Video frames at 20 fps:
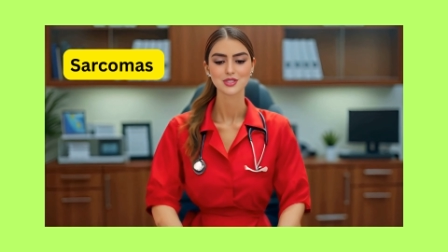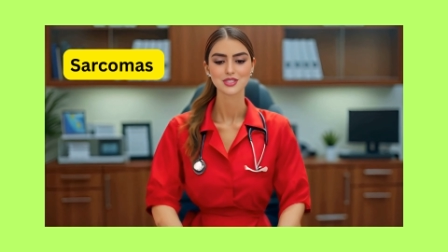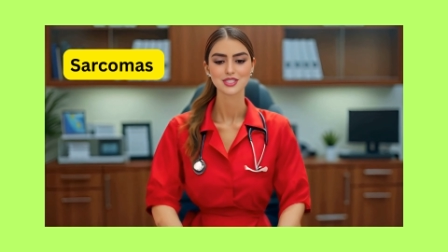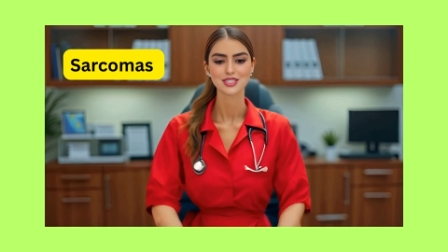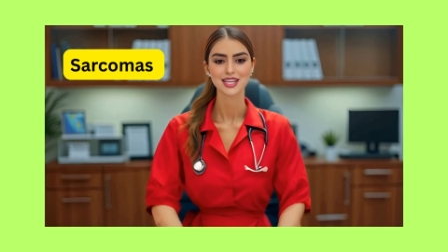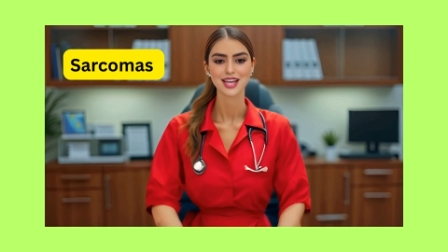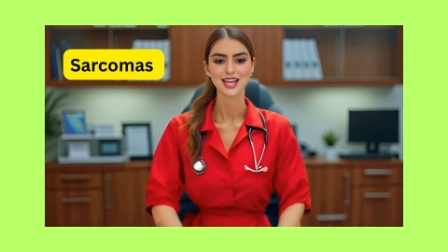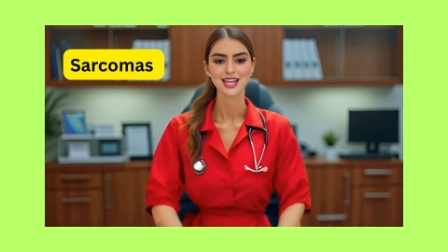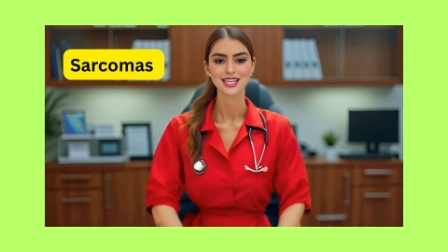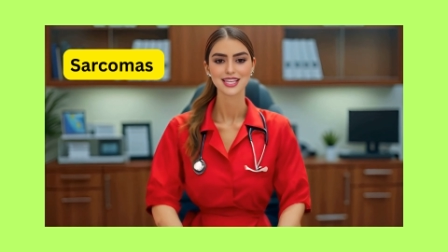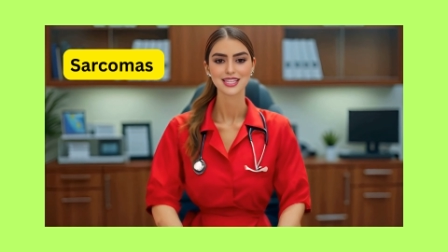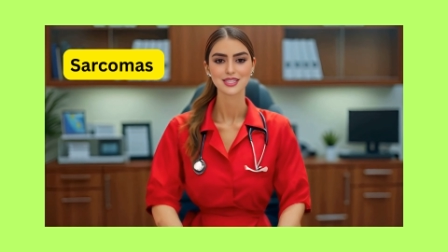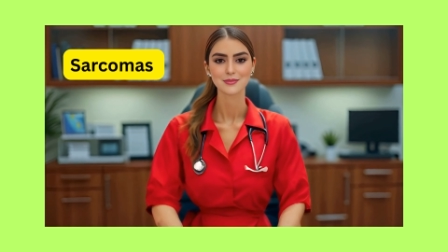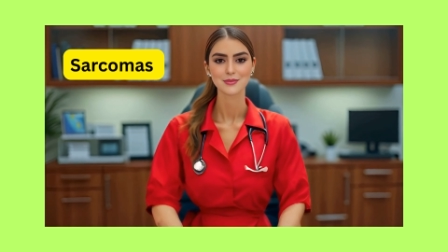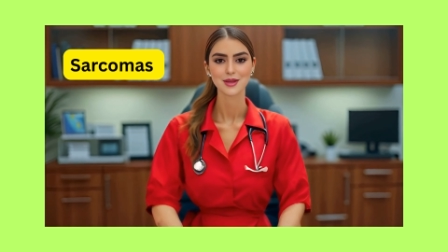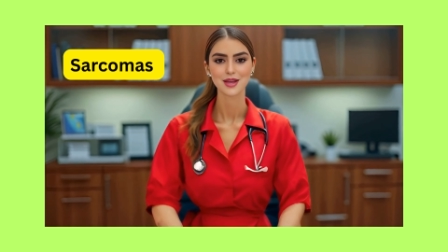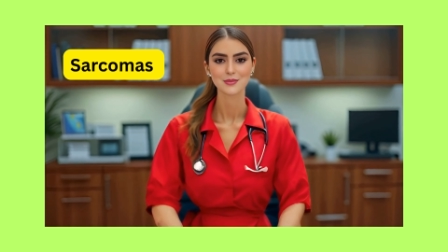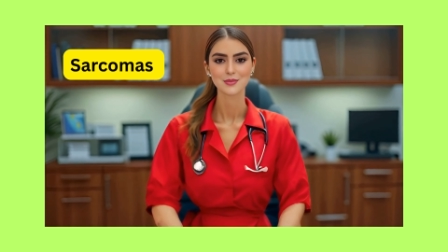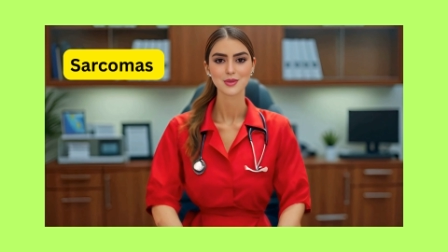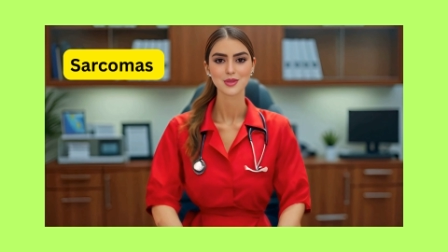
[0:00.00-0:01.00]
Zahid
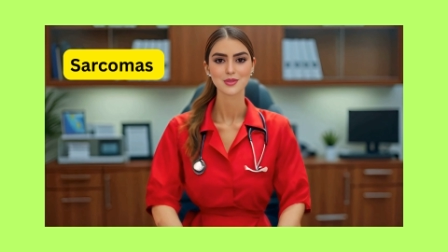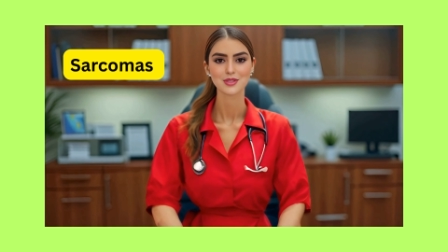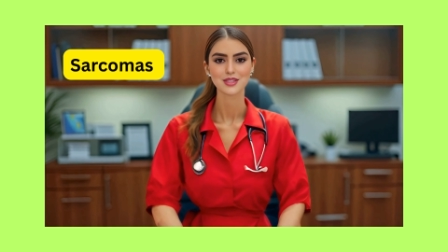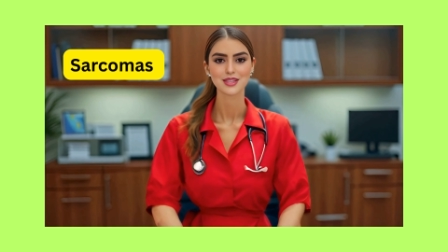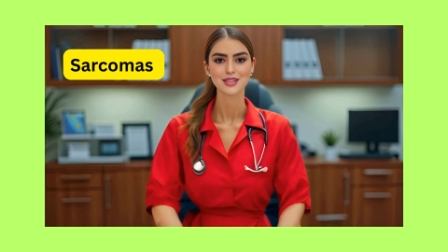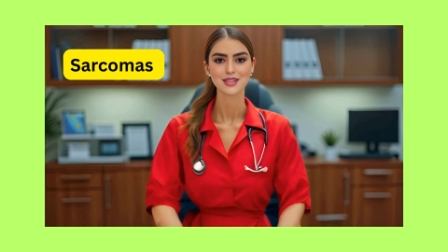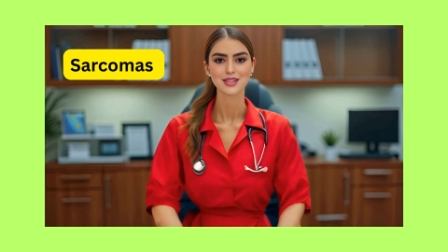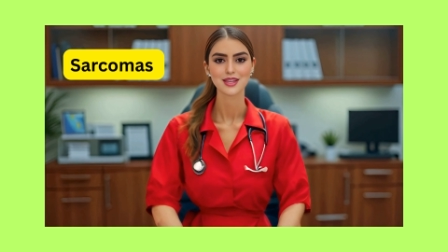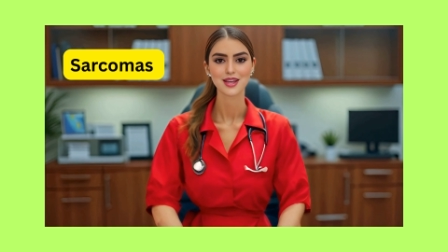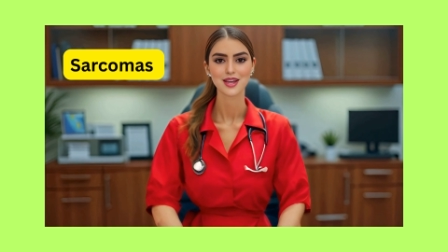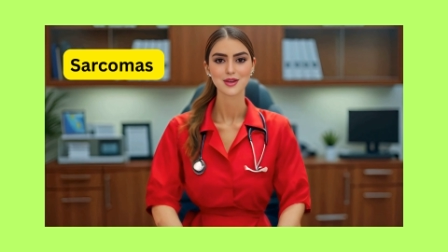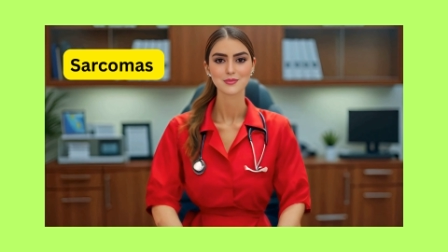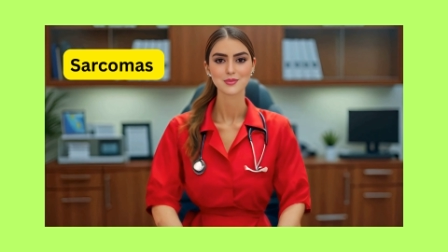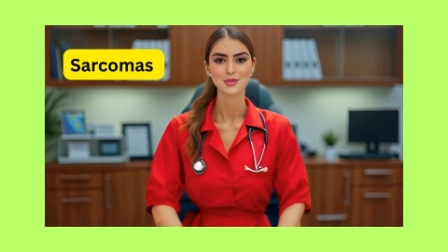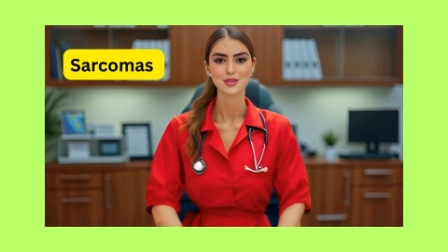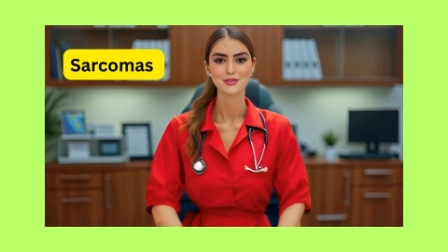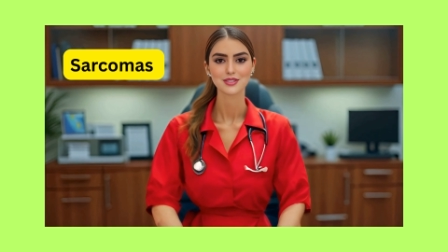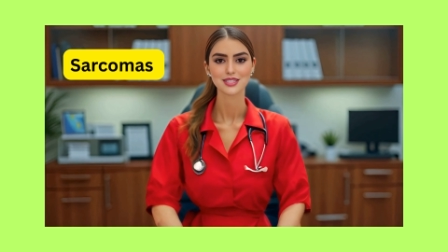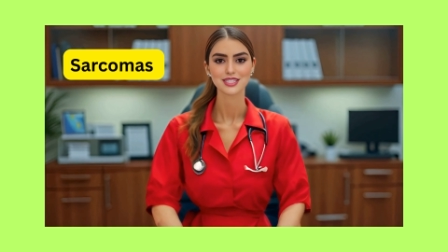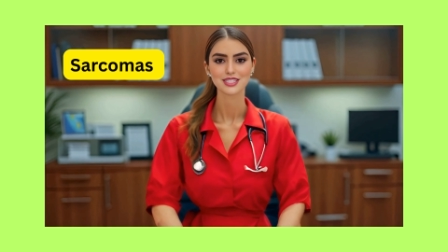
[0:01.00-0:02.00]
Mahmood,
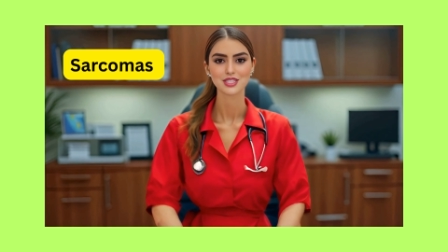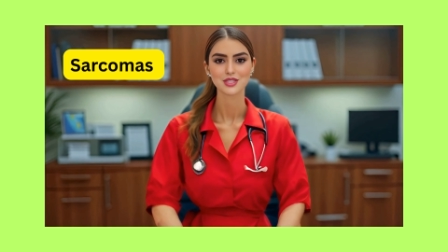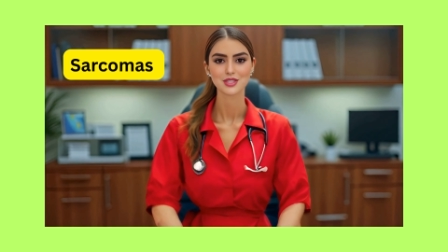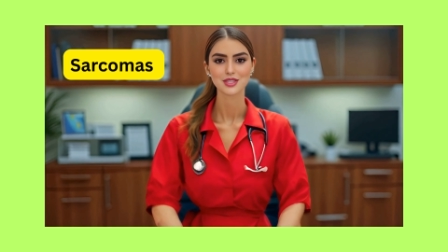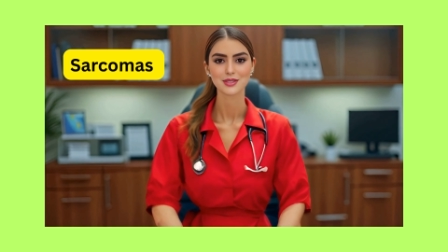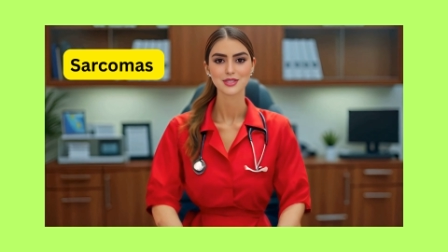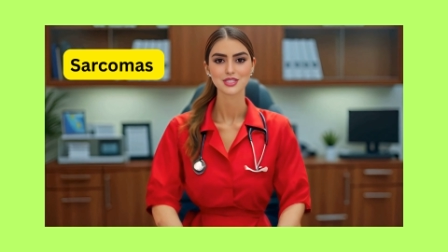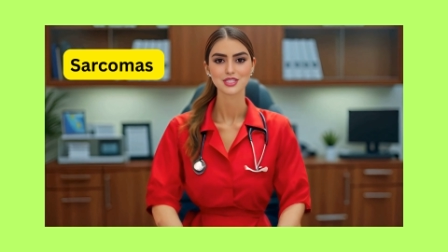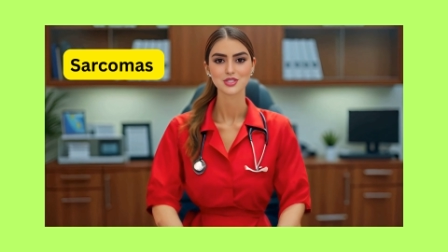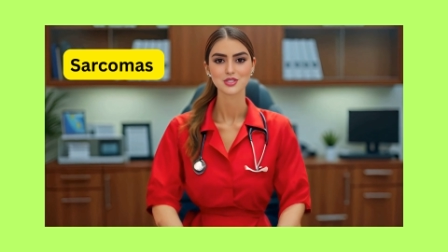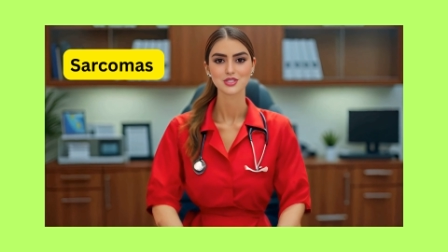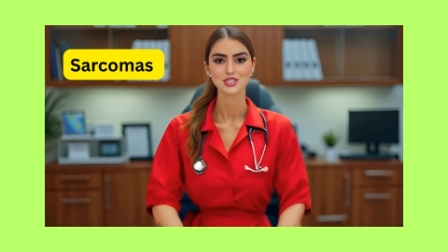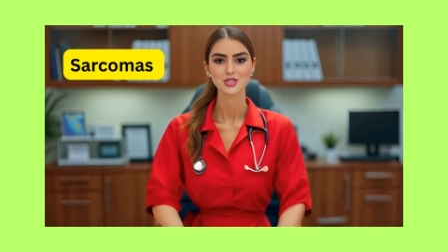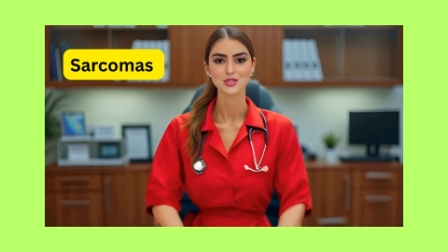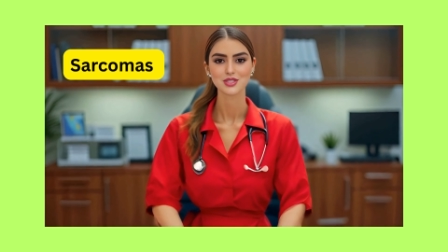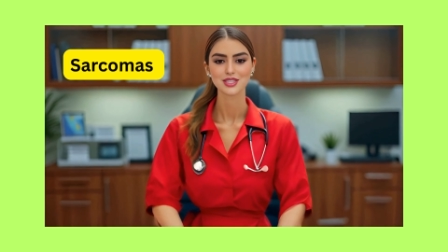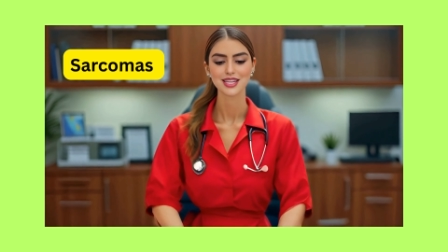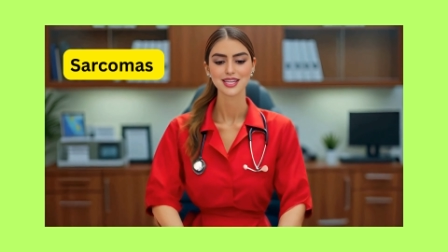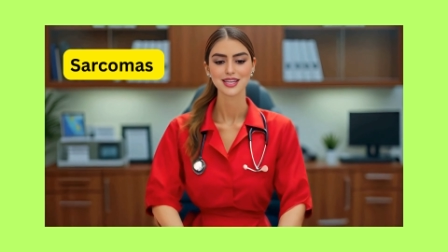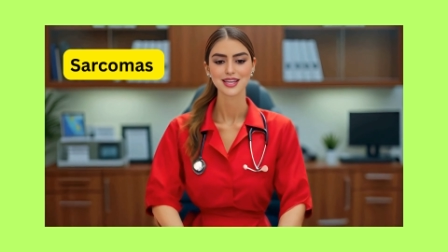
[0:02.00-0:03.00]
Professor of
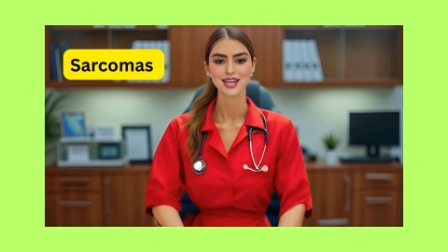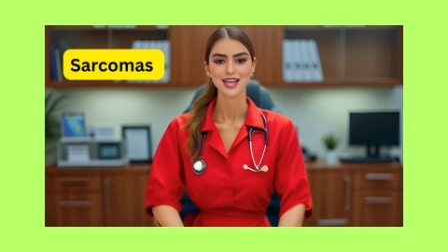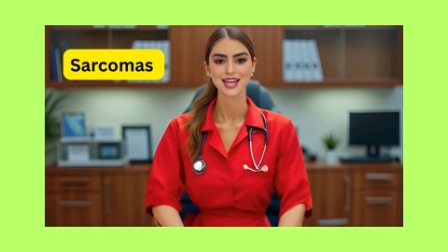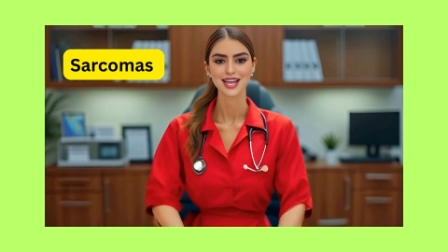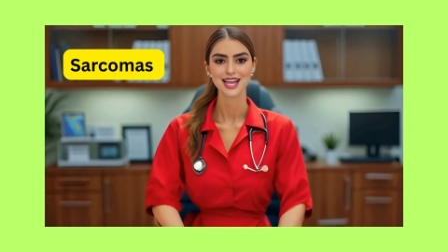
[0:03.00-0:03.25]
Surgery,